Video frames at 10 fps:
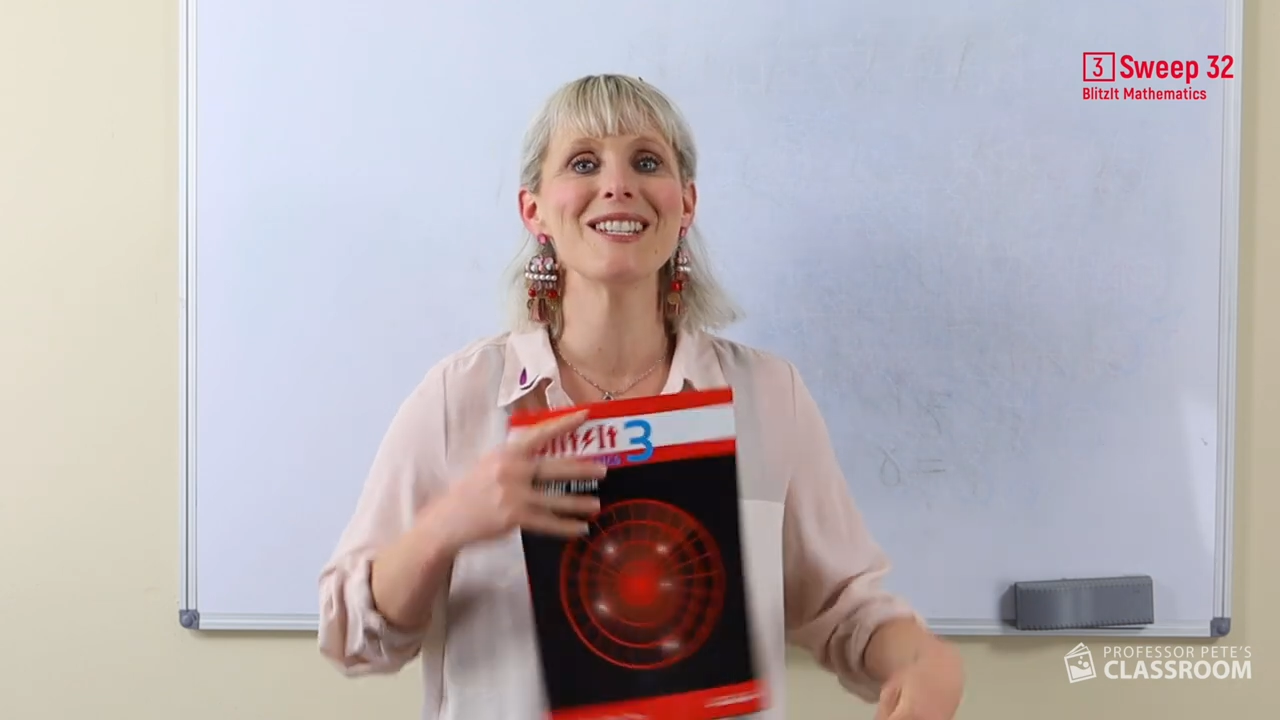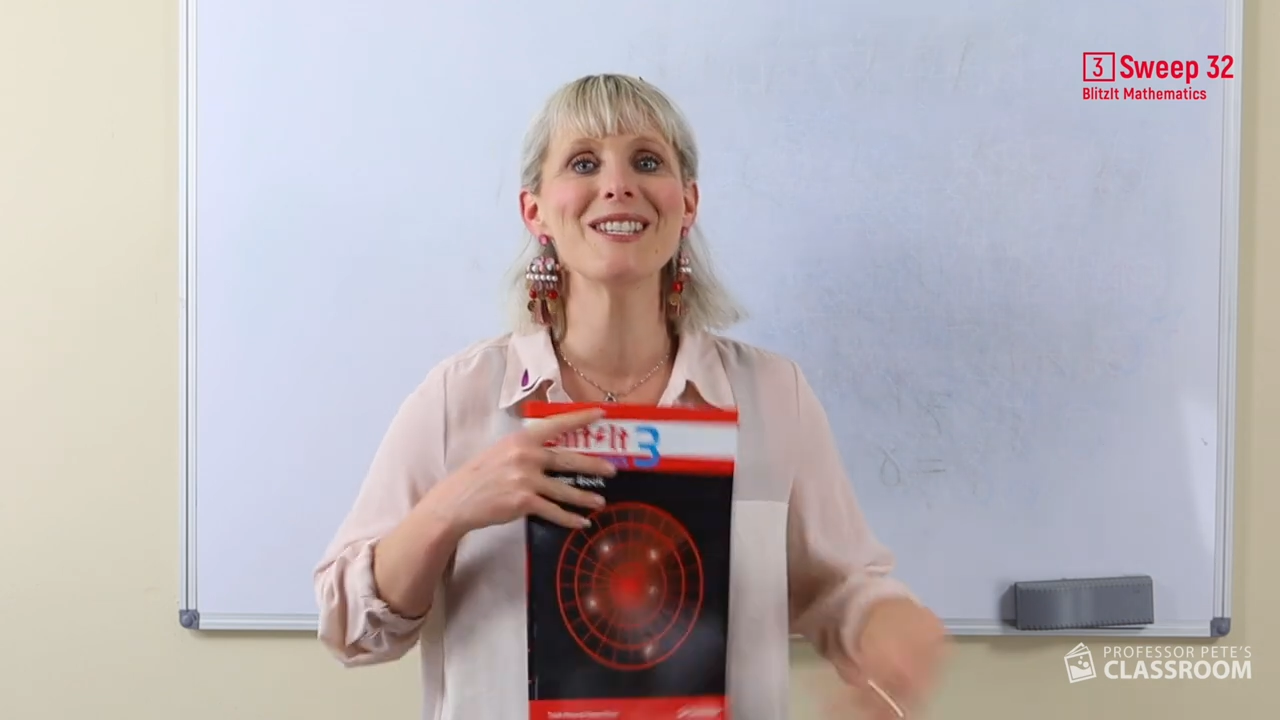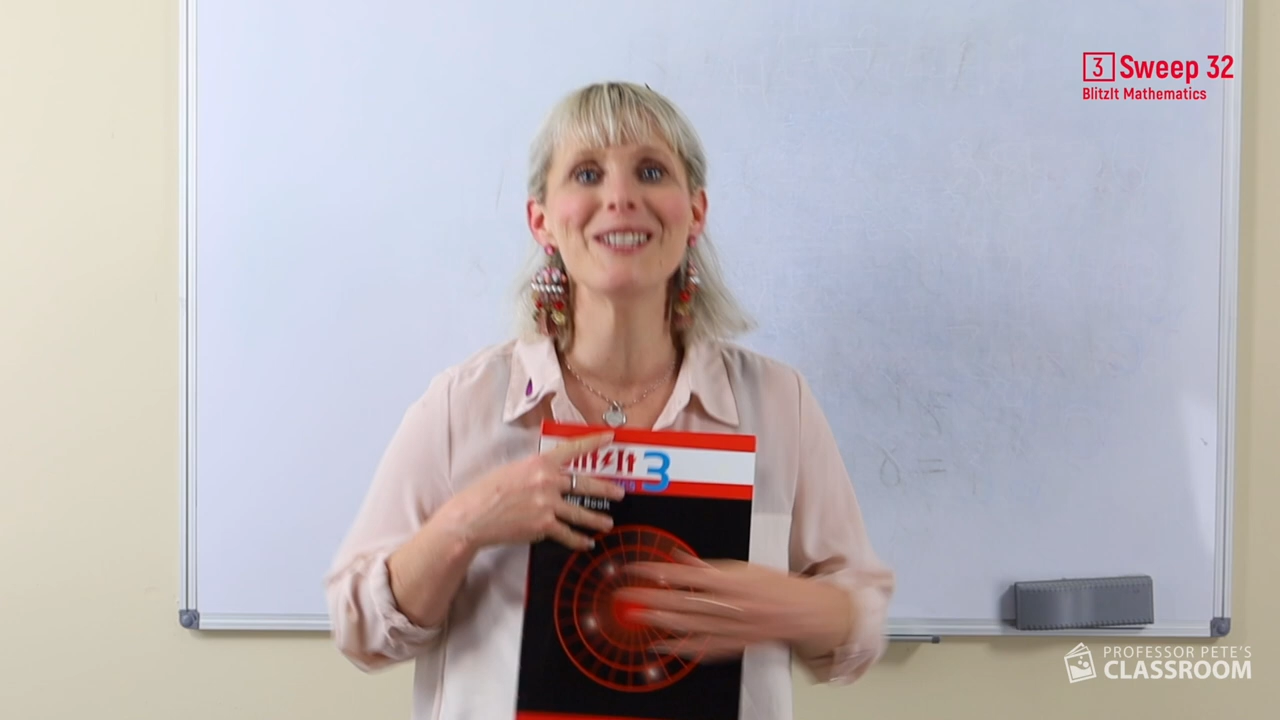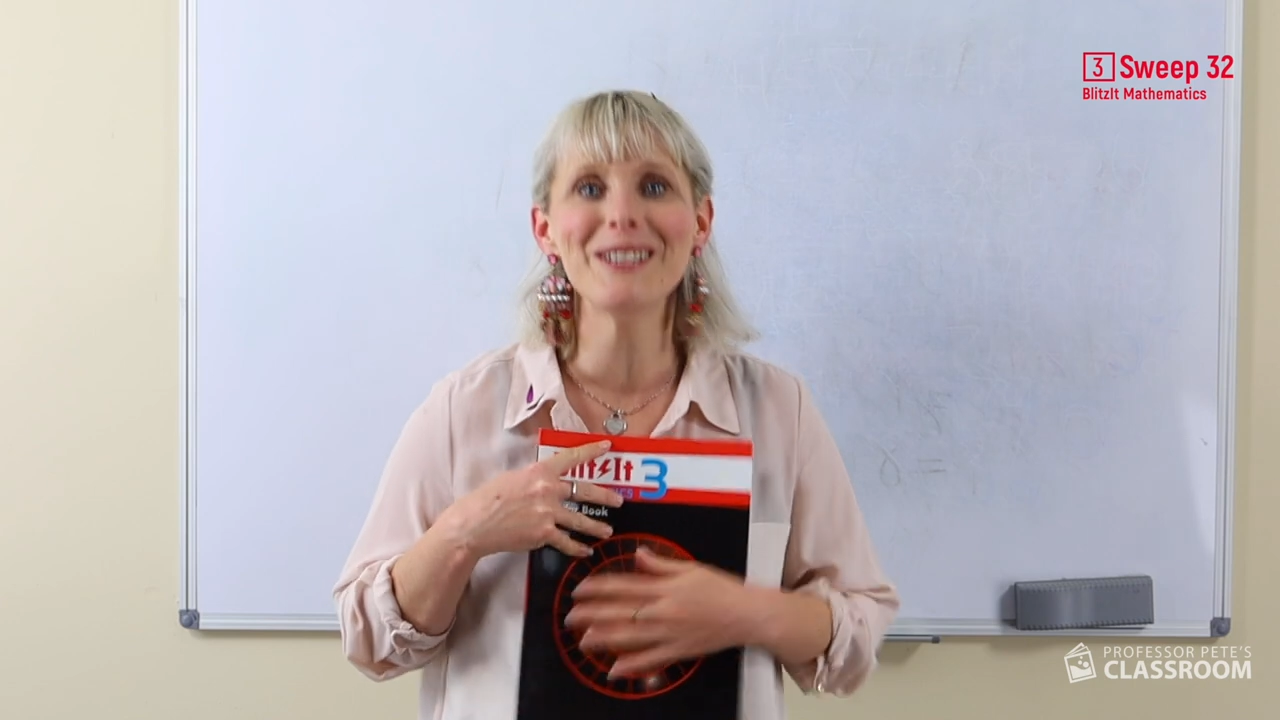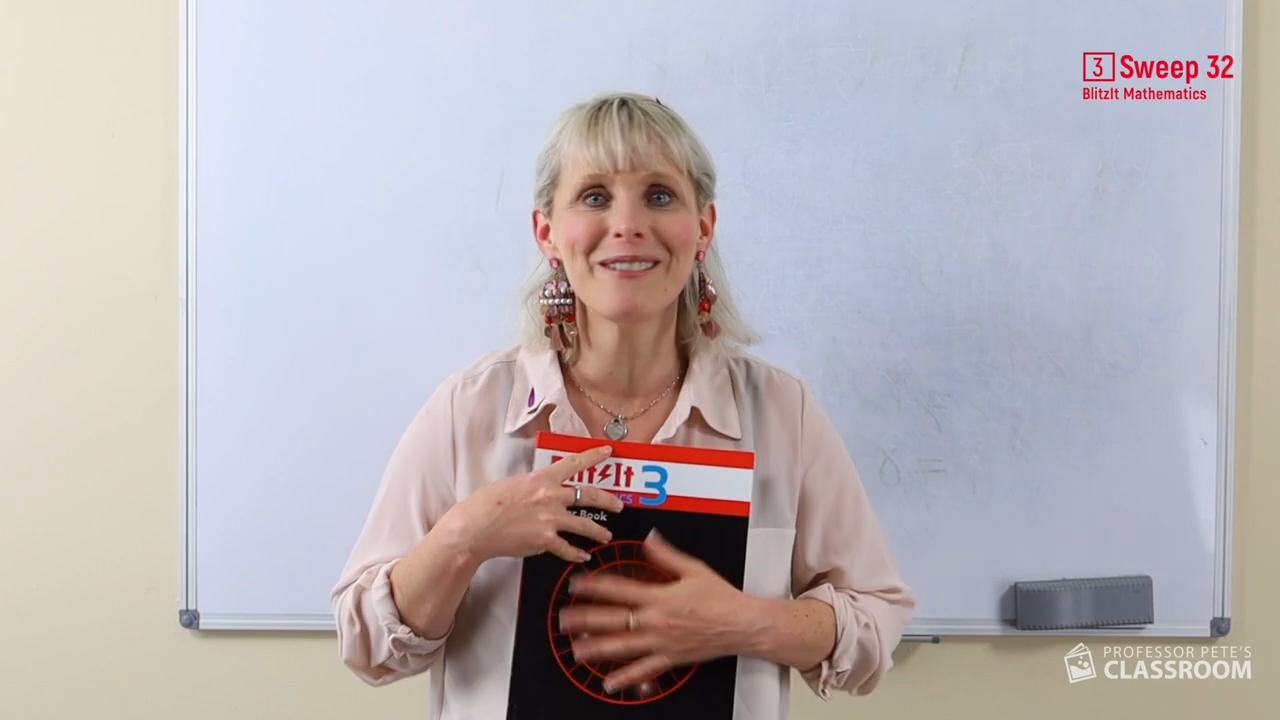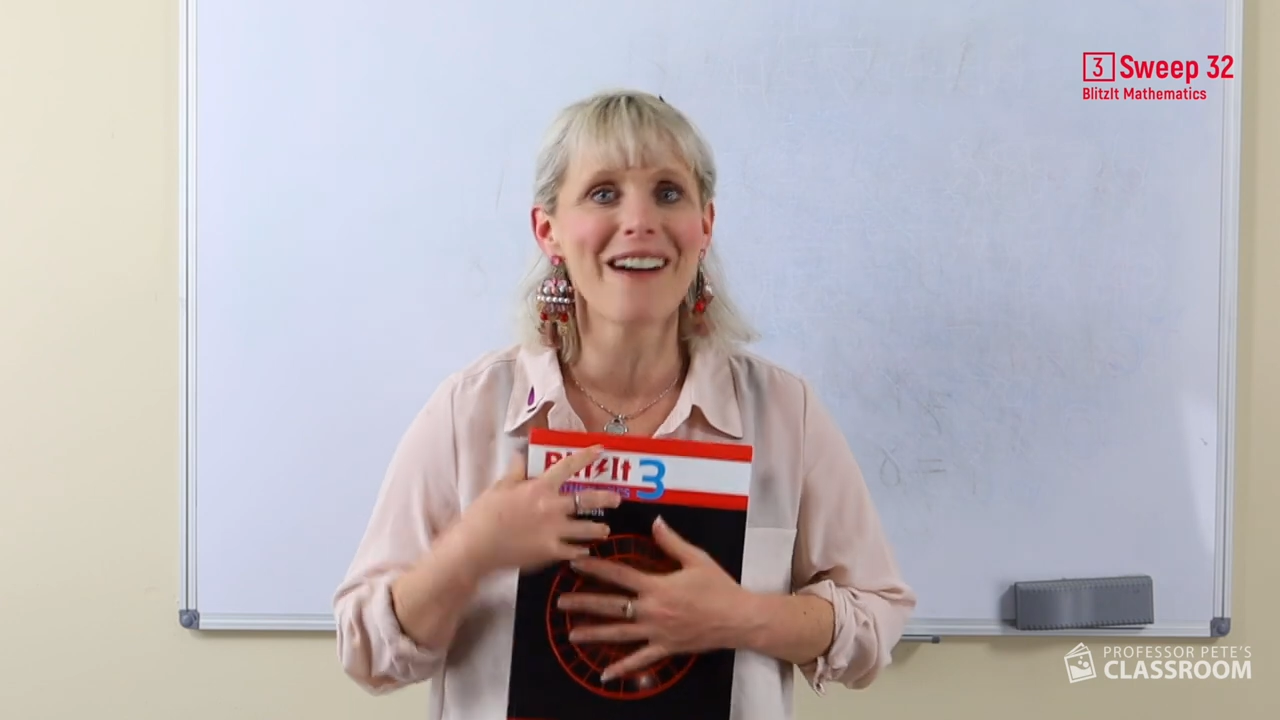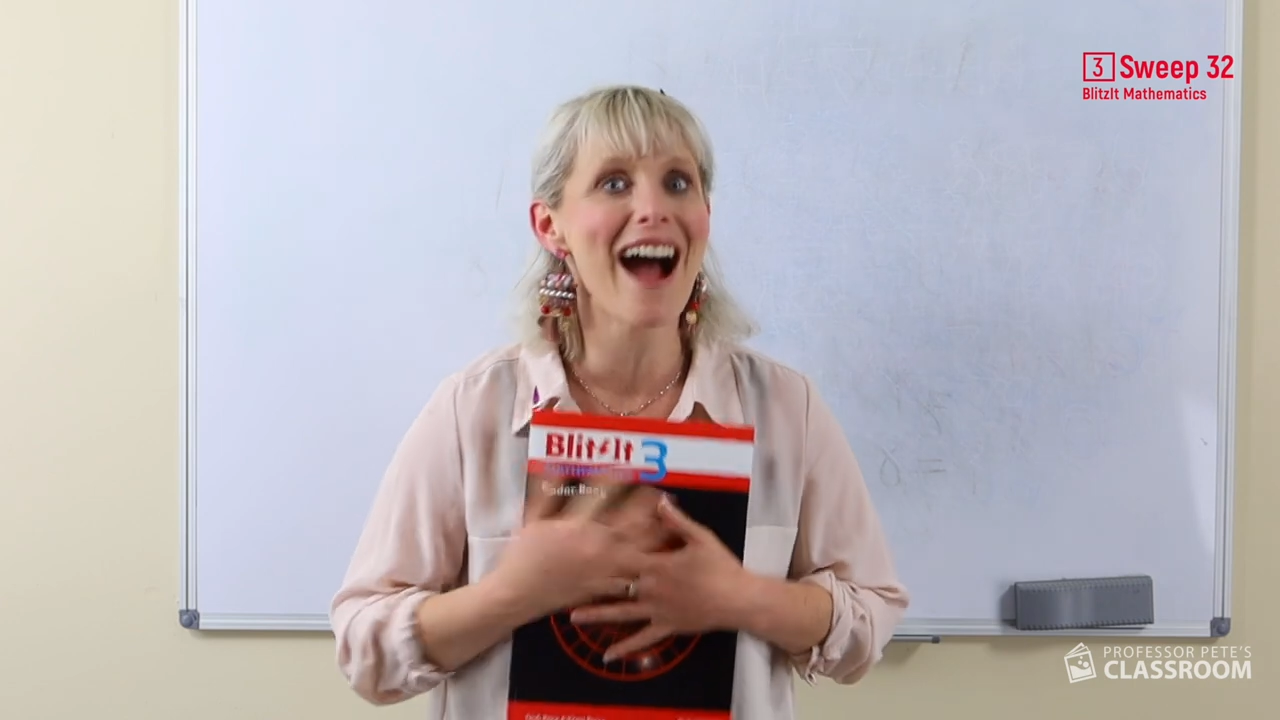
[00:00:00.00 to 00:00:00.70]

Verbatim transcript: you